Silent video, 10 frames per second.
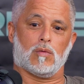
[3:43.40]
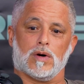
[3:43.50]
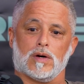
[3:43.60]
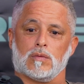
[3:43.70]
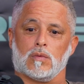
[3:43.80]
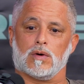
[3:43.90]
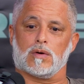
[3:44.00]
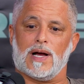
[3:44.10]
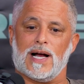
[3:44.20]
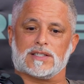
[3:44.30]
we're
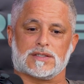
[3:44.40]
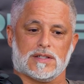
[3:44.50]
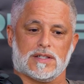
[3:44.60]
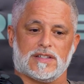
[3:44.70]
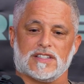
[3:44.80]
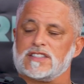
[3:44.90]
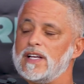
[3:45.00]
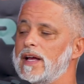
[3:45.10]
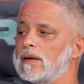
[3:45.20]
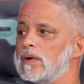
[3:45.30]
actually the
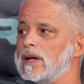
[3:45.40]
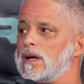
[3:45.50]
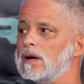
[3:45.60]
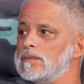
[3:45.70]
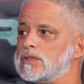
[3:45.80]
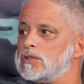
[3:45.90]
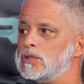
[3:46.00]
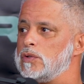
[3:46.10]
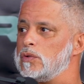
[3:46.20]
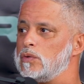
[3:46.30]
same when it comes
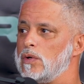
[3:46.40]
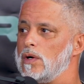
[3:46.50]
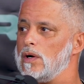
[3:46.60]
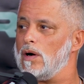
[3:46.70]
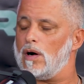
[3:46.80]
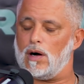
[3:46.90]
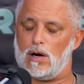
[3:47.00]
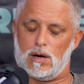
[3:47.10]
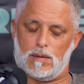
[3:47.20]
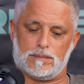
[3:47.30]
to
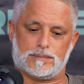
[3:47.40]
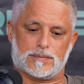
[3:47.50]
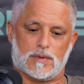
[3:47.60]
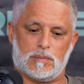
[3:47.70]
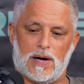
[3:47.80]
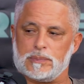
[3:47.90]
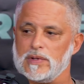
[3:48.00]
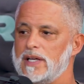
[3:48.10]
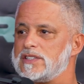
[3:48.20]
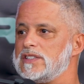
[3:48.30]

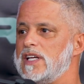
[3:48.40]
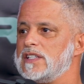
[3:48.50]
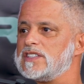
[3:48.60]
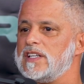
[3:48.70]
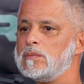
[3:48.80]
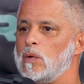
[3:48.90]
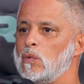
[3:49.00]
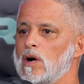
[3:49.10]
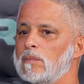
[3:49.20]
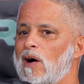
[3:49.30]
population density, but
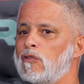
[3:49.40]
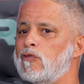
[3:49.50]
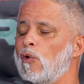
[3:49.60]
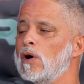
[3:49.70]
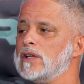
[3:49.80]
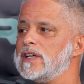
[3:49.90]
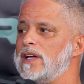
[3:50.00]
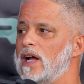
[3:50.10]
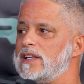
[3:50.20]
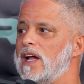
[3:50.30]
we're about
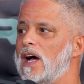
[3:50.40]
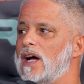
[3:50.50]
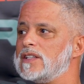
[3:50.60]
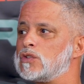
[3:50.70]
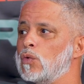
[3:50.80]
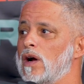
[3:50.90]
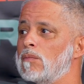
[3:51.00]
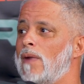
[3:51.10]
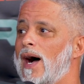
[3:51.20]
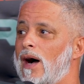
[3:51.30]
499 square
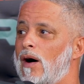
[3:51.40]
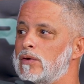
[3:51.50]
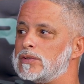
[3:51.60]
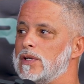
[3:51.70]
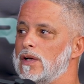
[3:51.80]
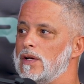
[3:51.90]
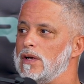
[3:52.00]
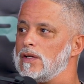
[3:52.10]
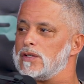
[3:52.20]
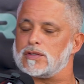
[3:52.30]
miles.
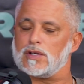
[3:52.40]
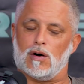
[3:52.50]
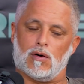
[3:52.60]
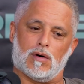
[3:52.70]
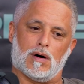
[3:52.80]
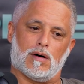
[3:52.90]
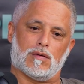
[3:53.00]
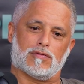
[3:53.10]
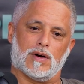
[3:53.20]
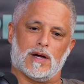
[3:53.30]
So,
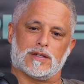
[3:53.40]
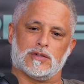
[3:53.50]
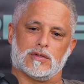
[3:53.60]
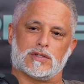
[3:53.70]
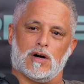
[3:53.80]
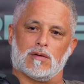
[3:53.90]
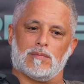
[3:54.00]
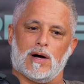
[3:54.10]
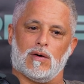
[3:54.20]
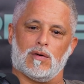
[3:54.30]
Frank, you were talking
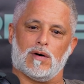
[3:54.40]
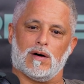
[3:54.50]
about,